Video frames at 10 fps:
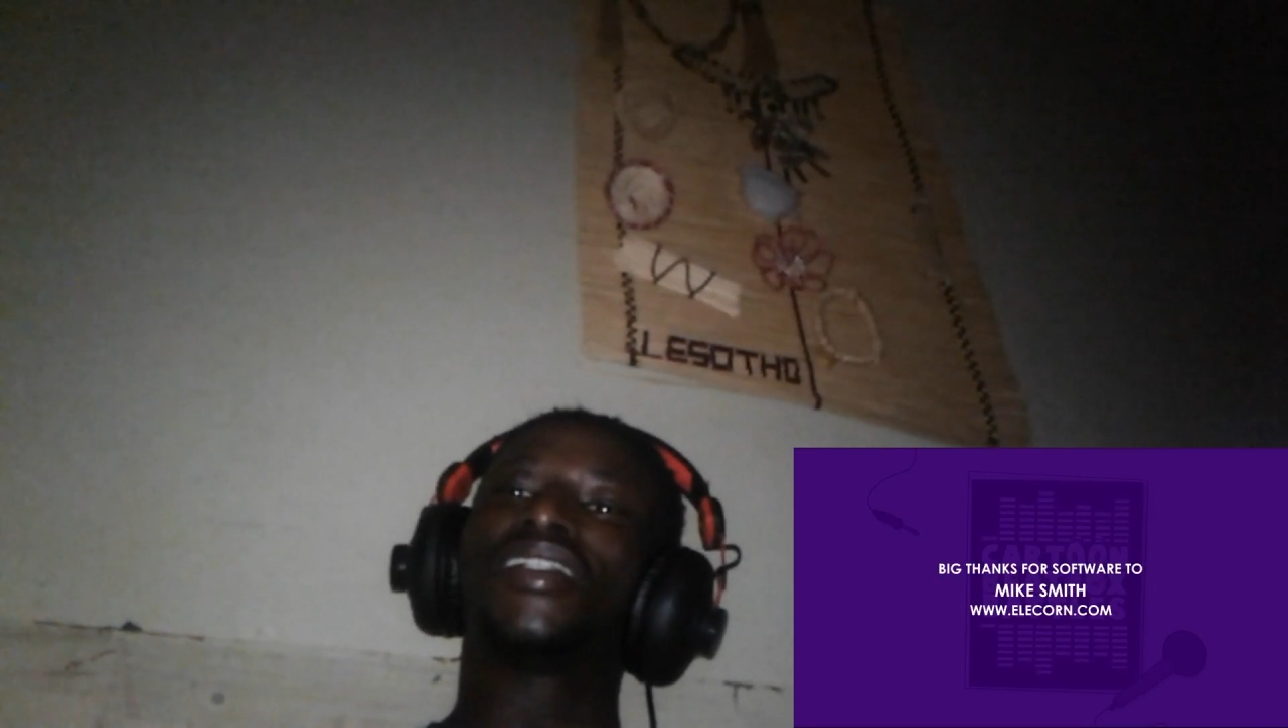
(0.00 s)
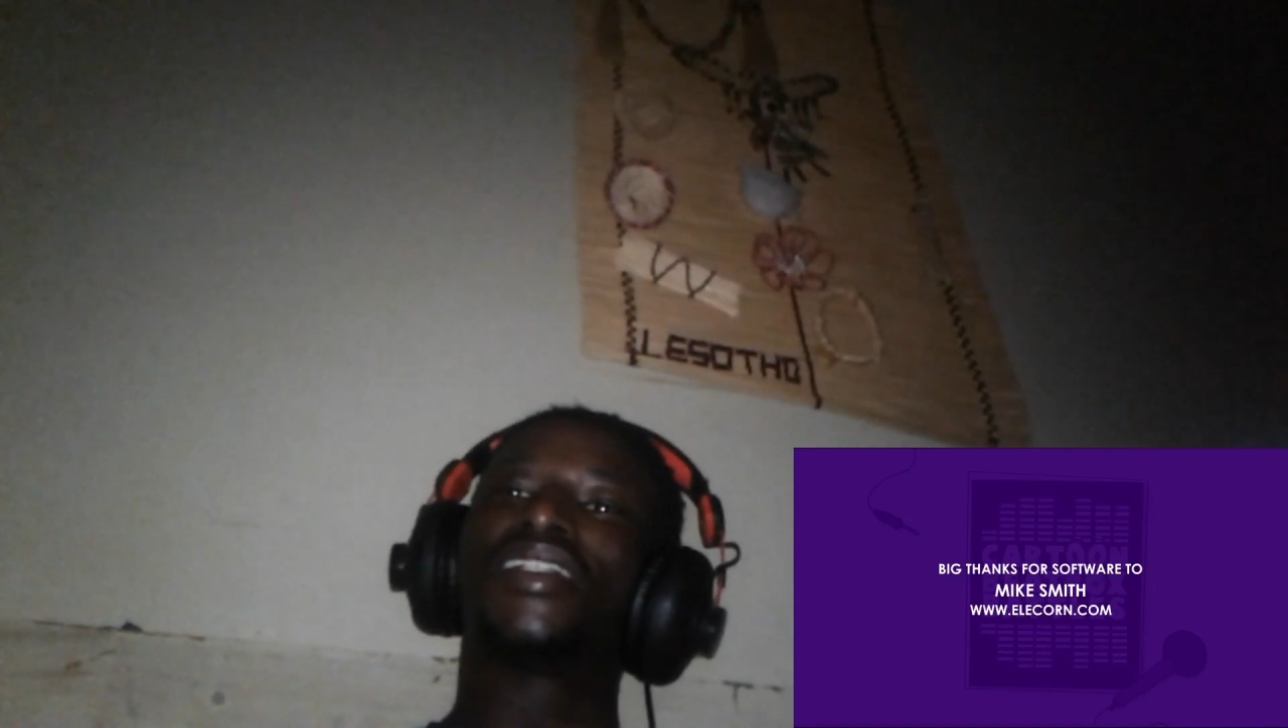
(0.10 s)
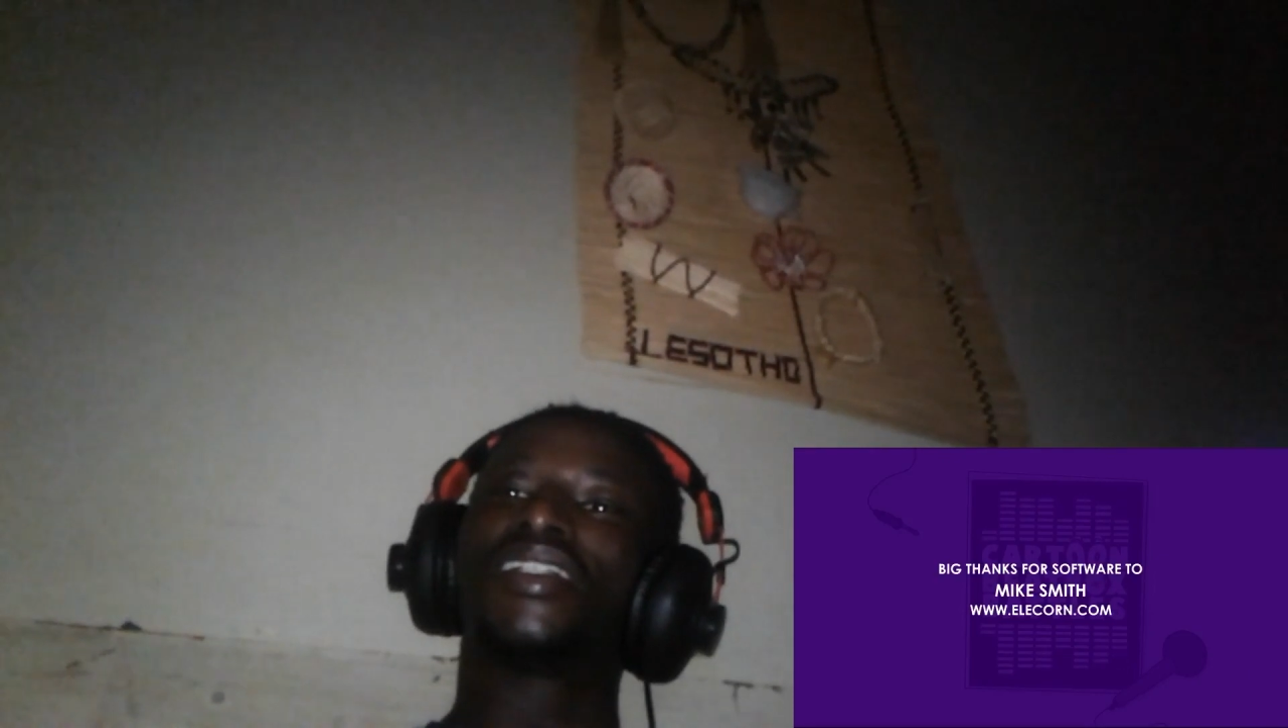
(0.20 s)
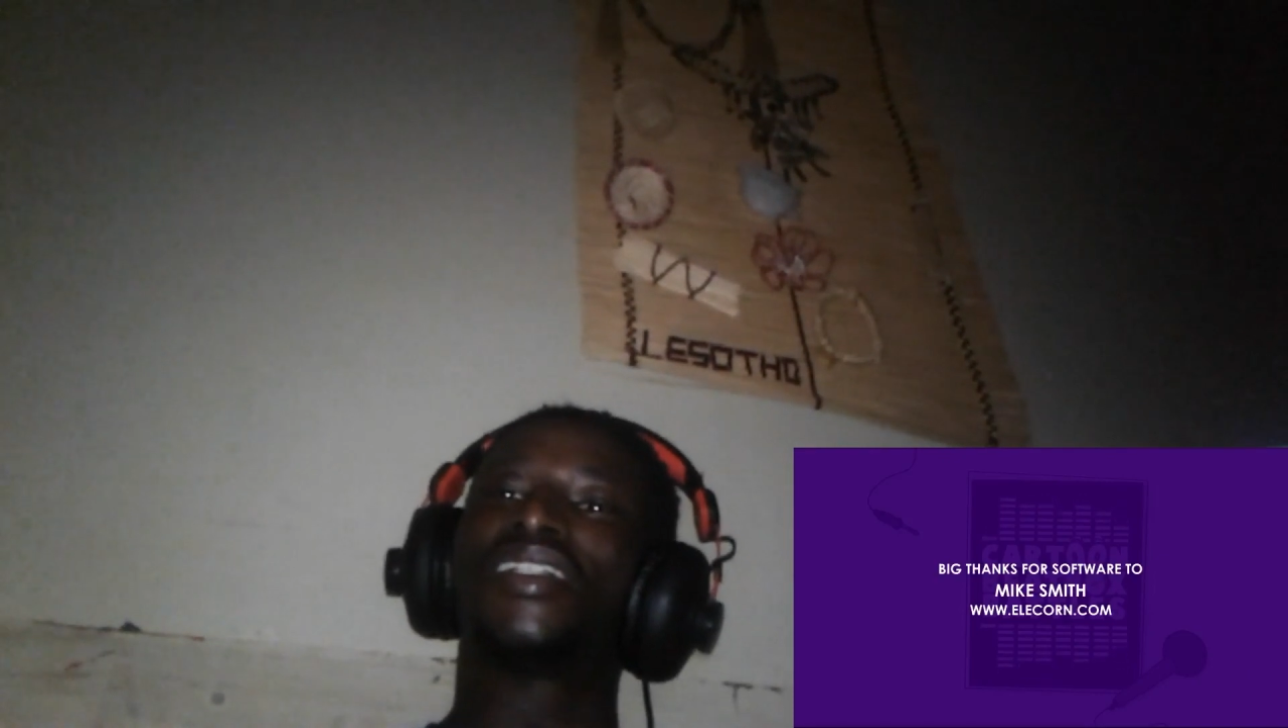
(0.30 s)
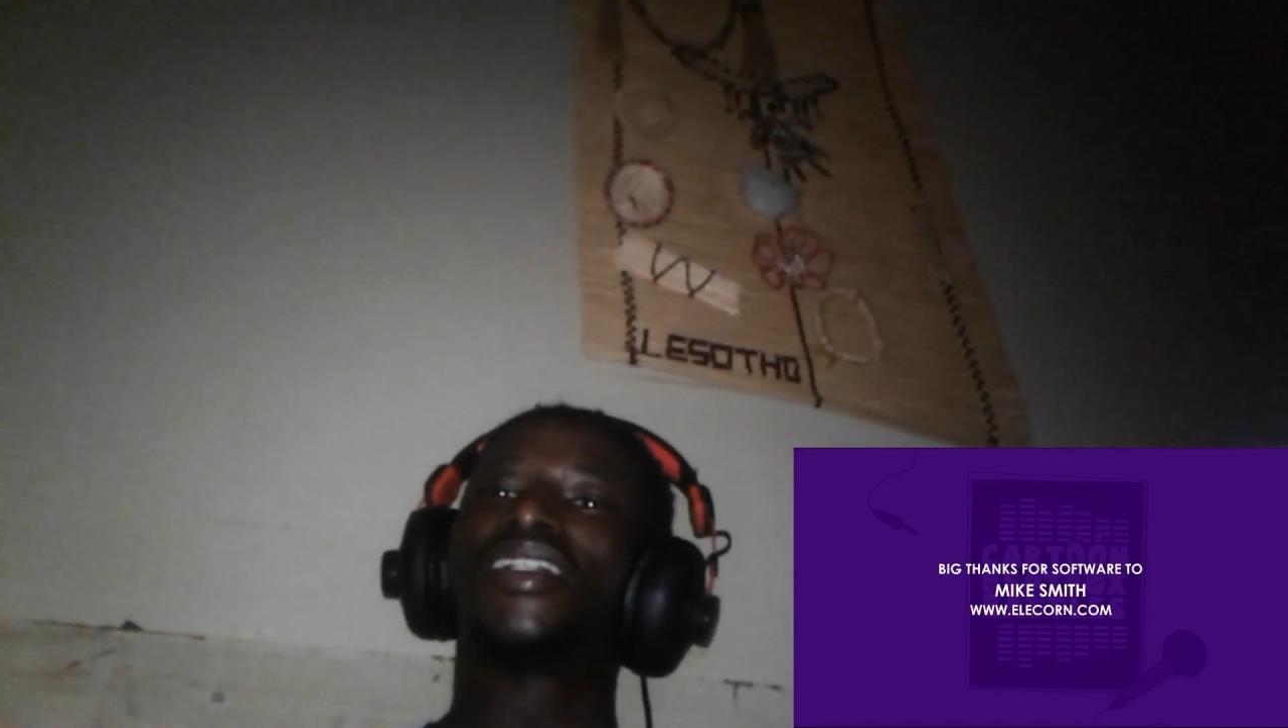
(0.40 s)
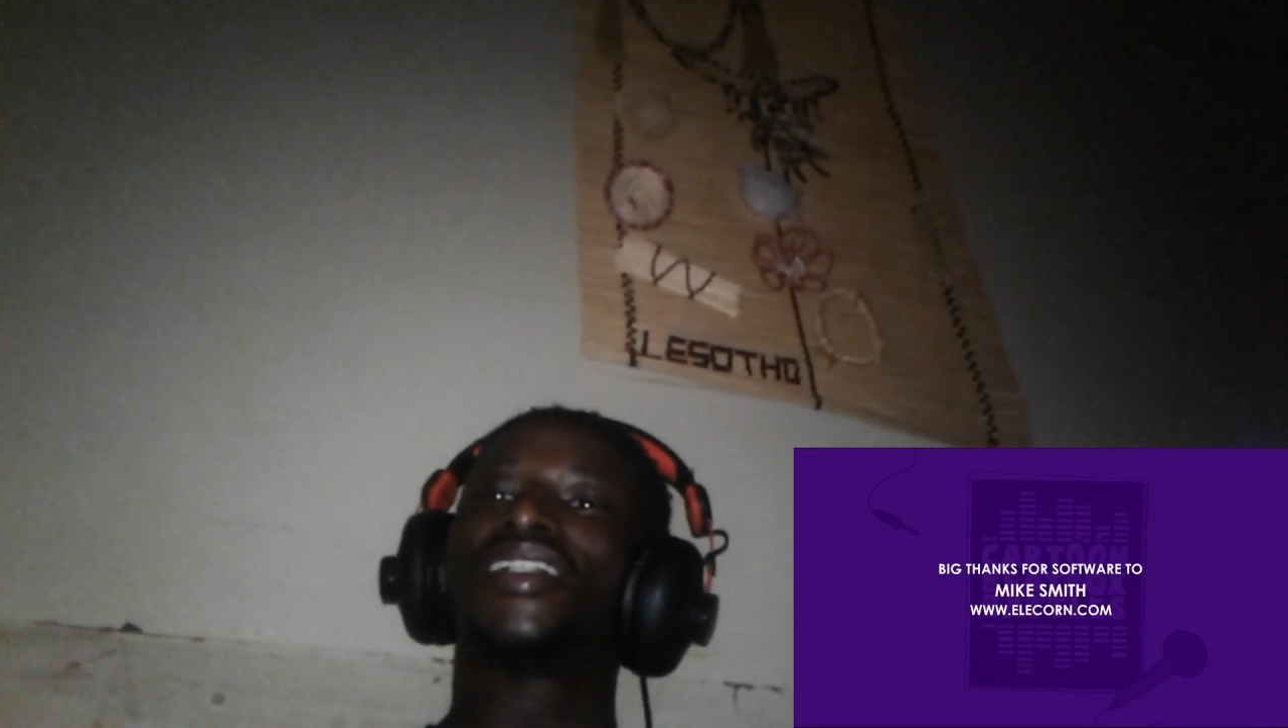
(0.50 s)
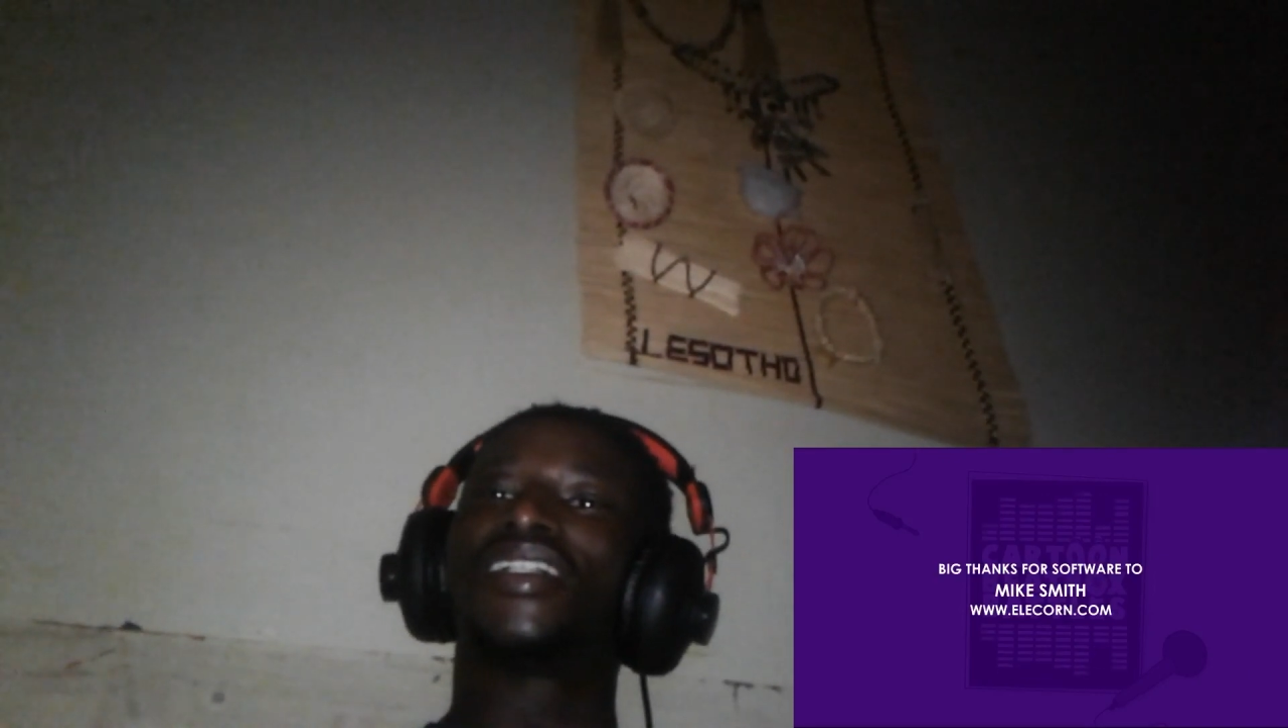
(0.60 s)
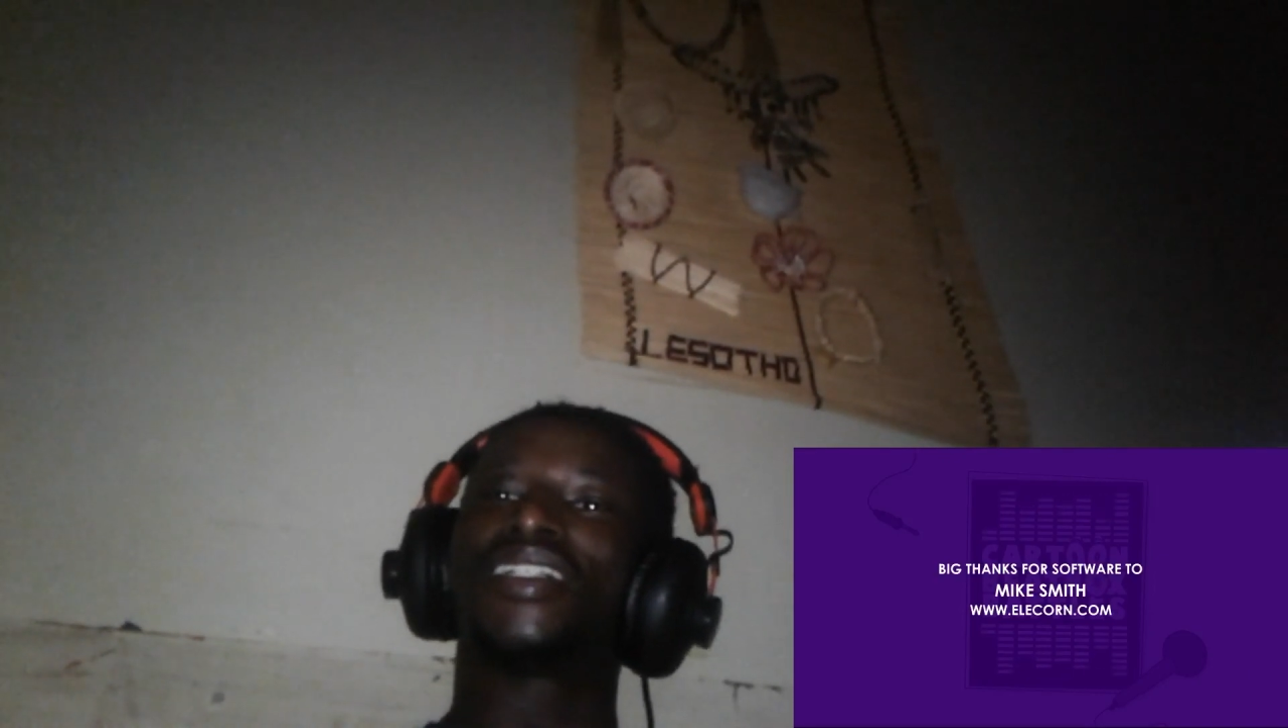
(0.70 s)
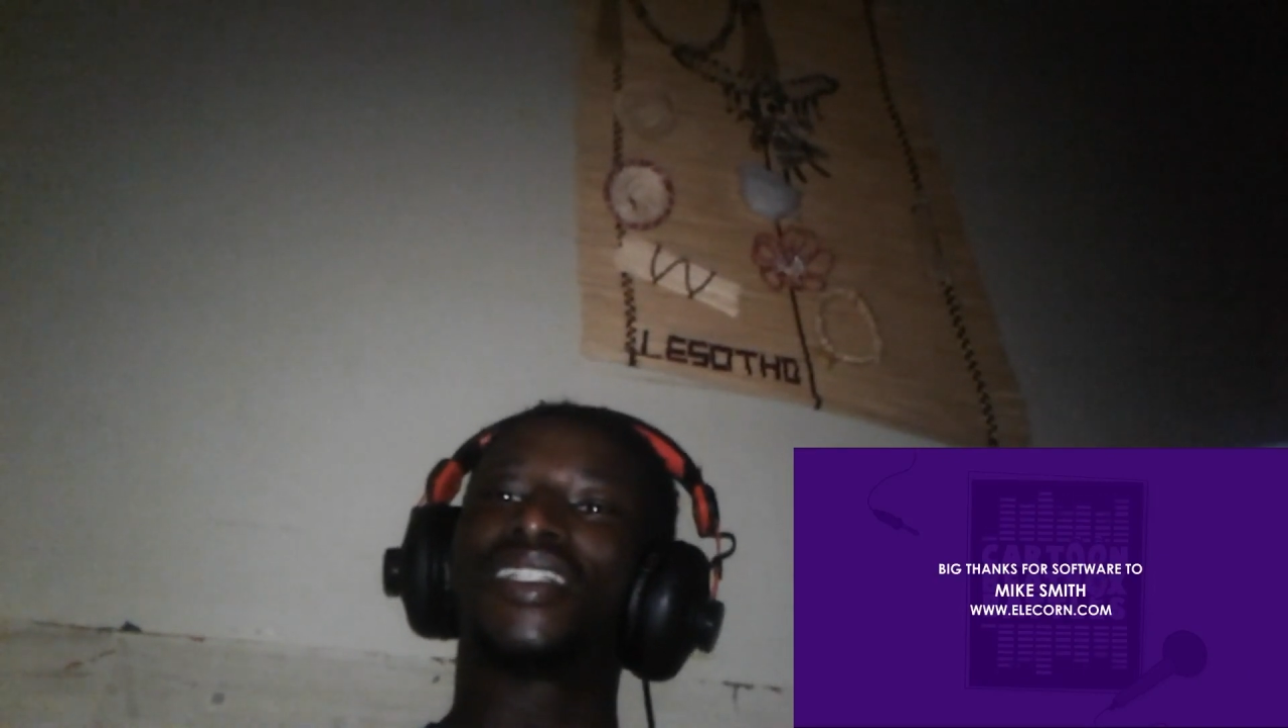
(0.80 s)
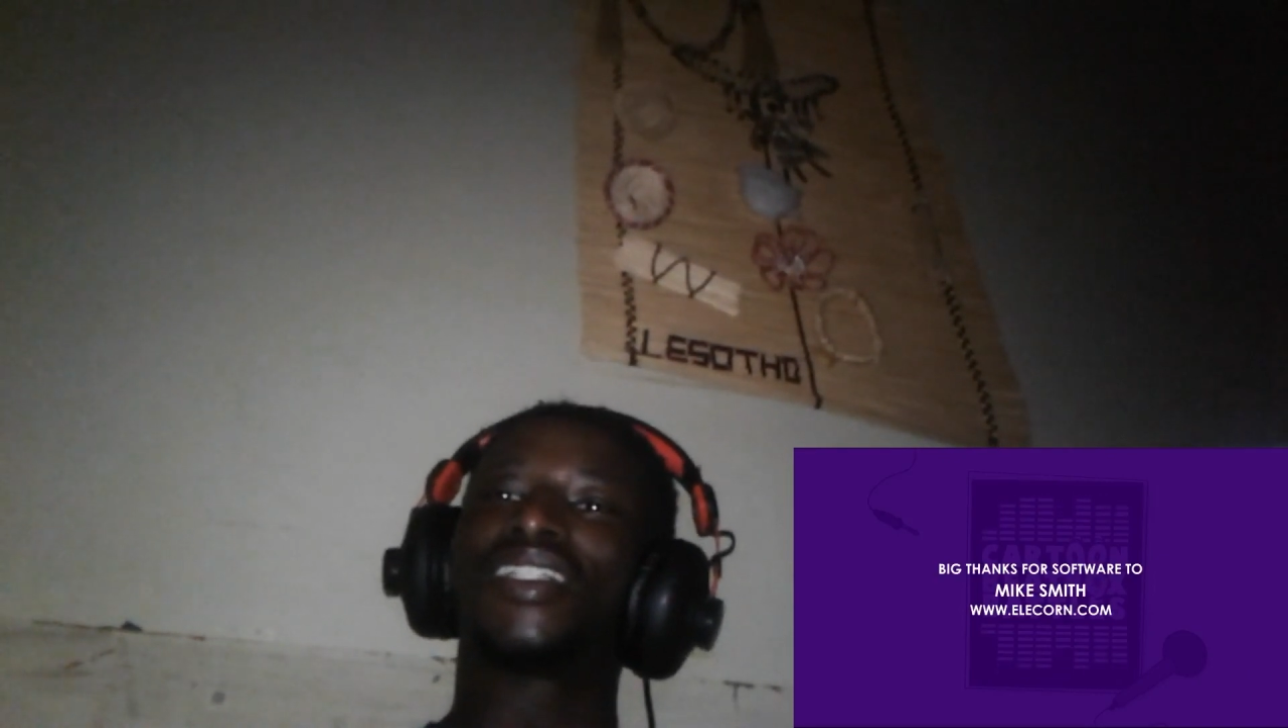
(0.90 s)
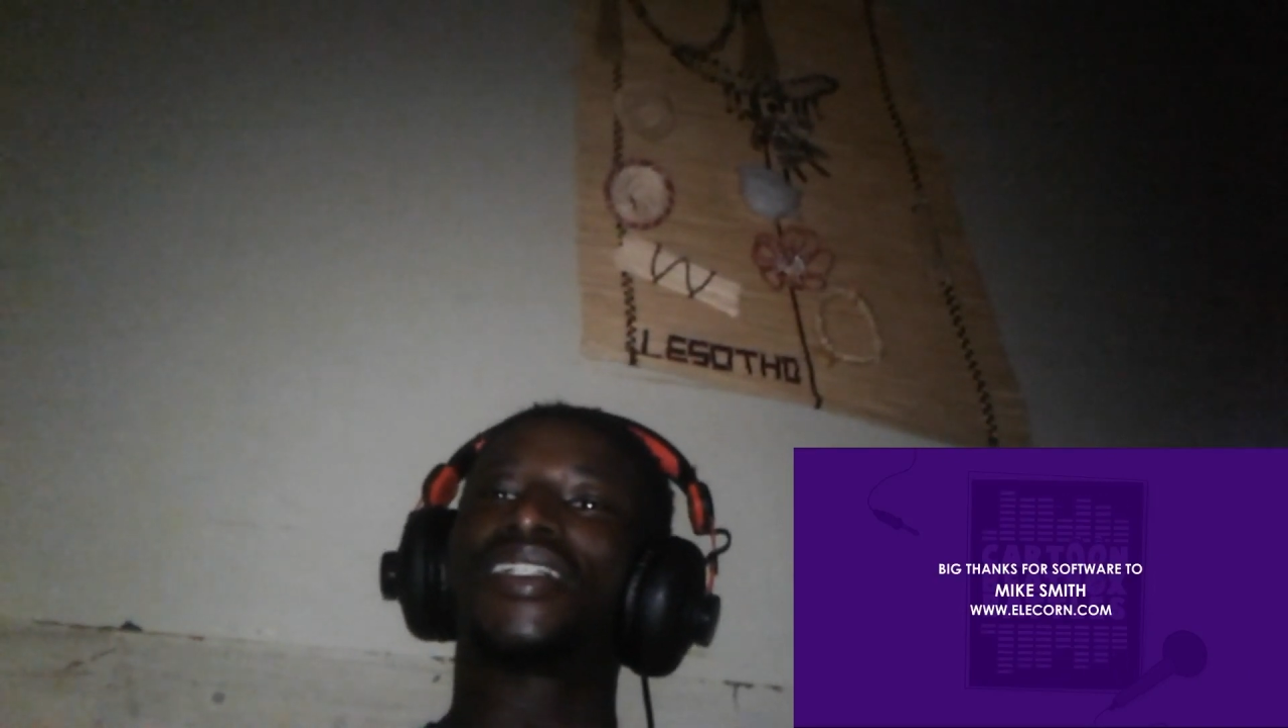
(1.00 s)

Ah,